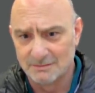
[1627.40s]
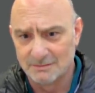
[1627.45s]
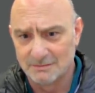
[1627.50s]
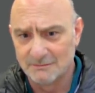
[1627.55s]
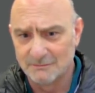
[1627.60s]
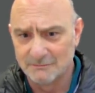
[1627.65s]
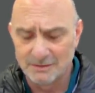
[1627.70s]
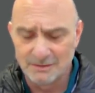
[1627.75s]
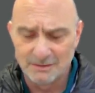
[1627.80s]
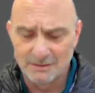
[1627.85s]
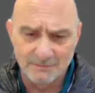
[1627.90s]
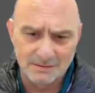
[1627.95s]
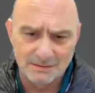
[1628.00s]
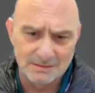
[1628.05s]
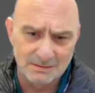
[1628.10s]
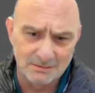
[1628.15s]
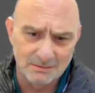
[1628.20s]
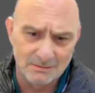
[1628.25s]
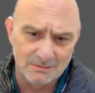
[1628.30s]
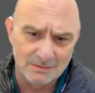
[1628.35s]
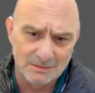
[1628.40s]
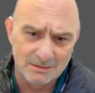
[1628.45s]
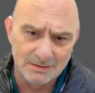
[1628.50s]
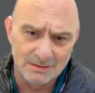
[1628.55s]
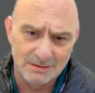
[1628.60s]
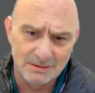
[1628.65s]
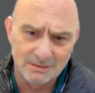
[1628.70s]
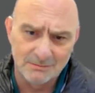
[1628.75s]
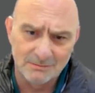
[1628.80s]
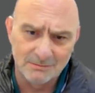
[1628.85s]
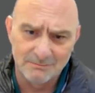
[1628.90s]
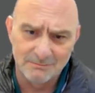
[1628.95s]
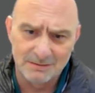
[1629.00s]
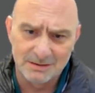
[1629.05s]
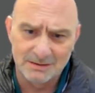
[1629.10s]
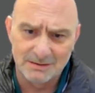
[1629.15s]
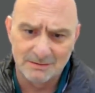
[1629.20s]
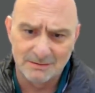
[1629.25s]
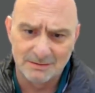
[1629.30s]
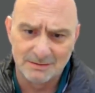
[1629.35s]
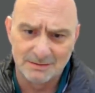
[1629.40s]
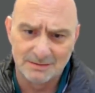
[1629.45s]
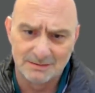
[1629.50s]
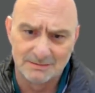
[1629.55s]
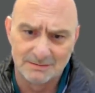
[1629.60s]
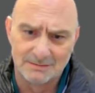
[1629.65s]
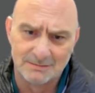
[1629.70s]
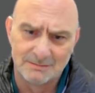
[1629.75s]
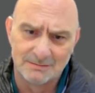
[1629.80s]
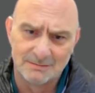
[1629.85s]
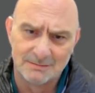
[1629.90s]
Do you think that's a good idea or a bad idea?